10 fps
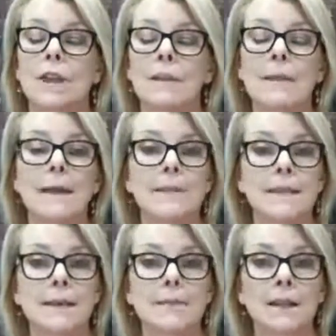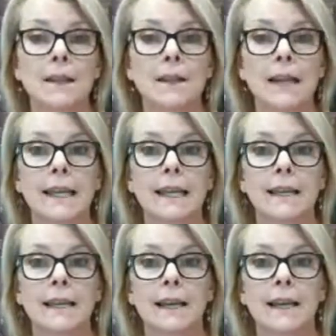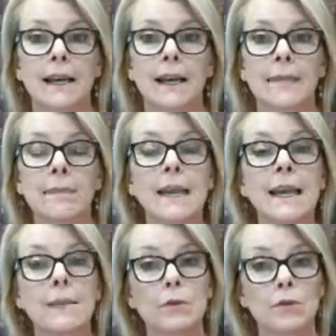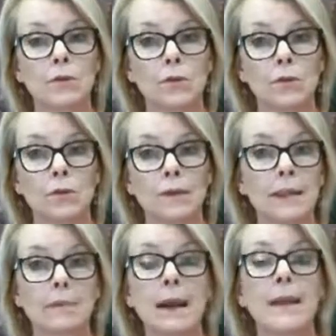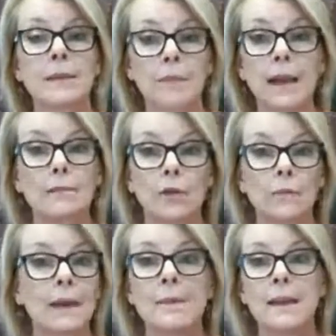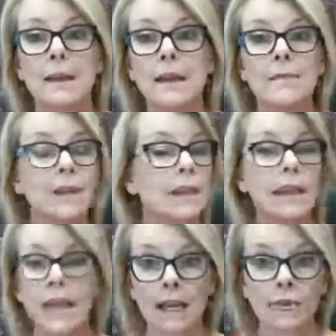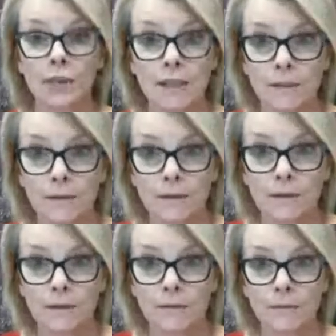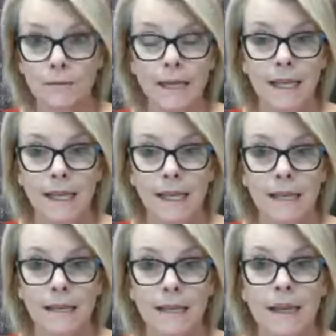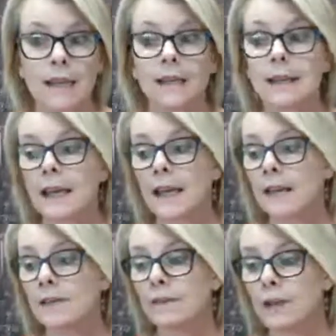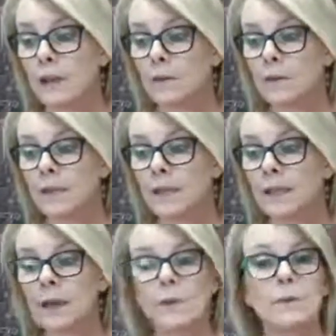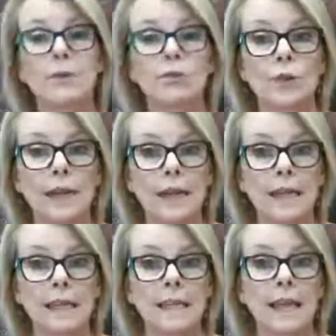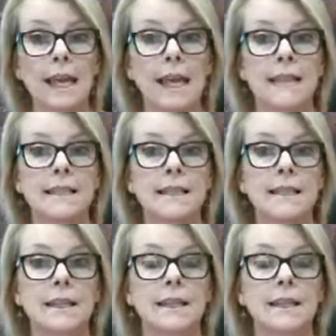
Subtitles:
they may be something like being able to, their pain point may be that they can't trust men again, that they feel that they were betrayed and